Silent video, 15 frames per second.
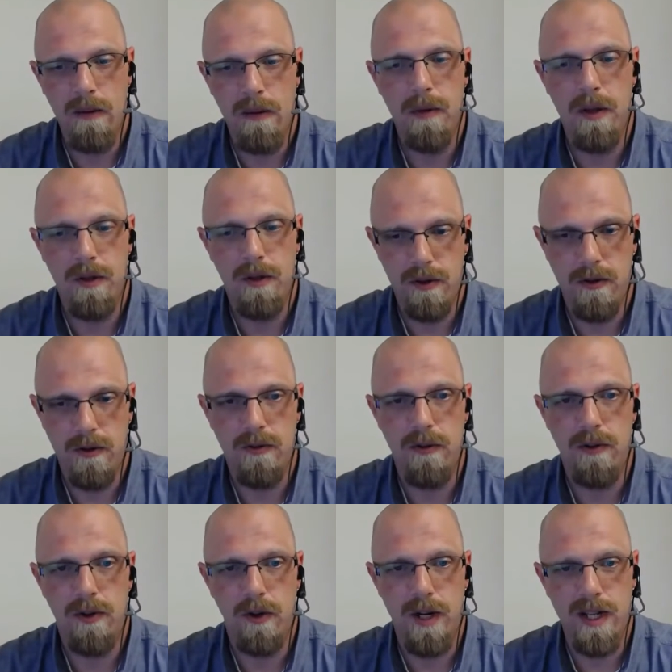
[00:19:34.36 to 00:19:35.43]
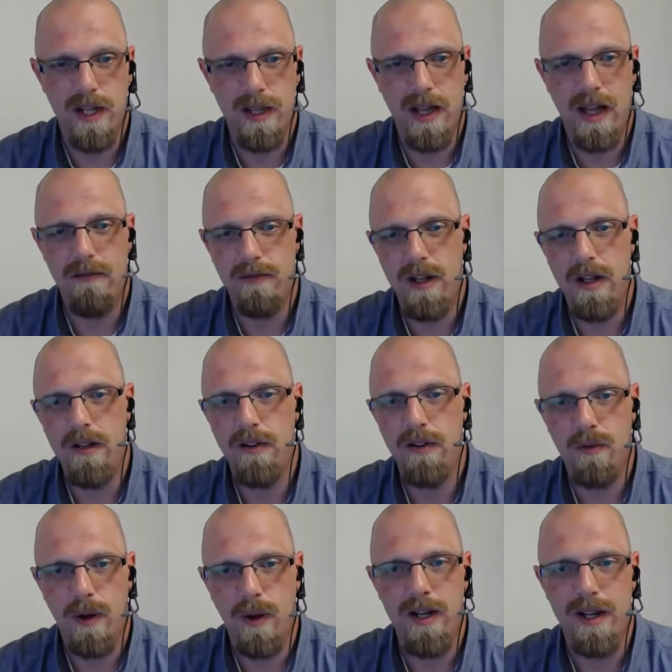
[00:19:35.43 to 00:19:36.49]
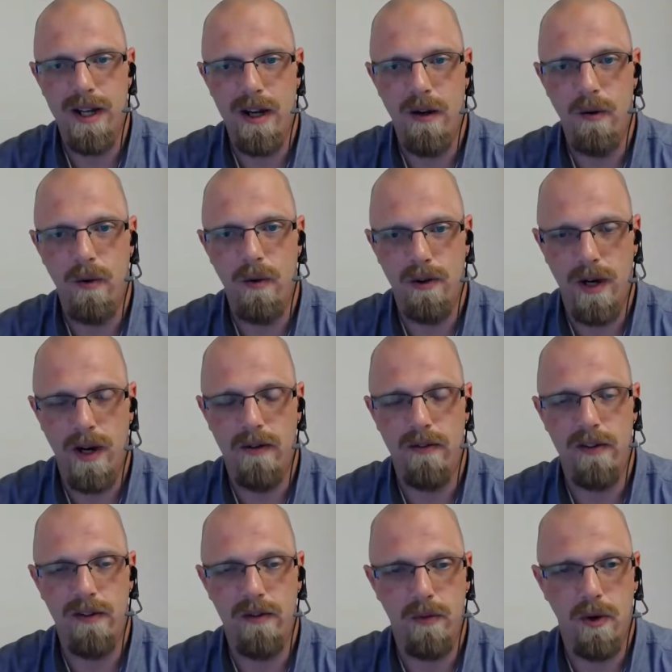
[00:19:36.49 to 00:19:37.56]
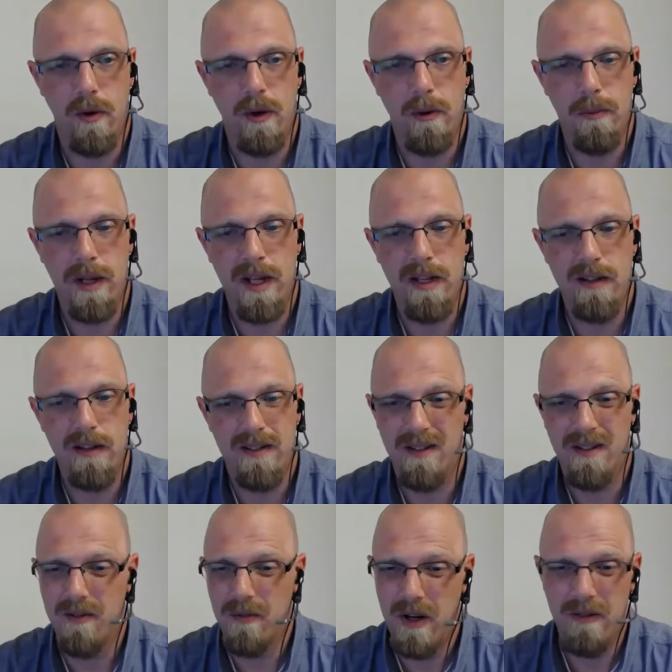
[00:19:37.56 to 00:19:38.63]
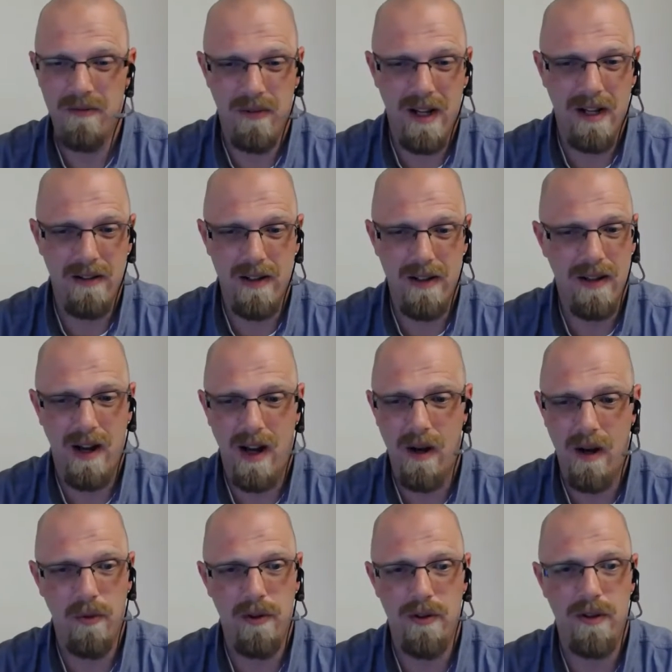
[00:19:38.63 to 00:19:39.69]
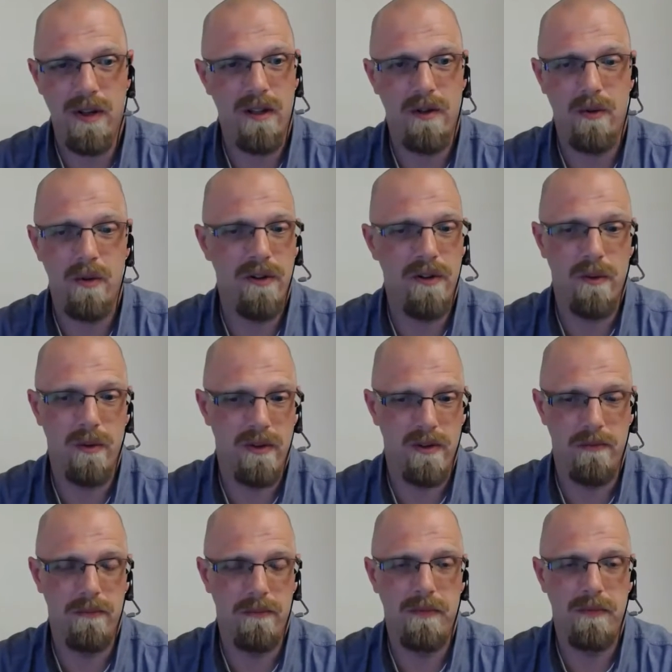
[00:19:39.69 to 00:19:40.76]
But they're in that phase right now where they're having some growing pains, and quite frankly, I wouldn't take the risk with them.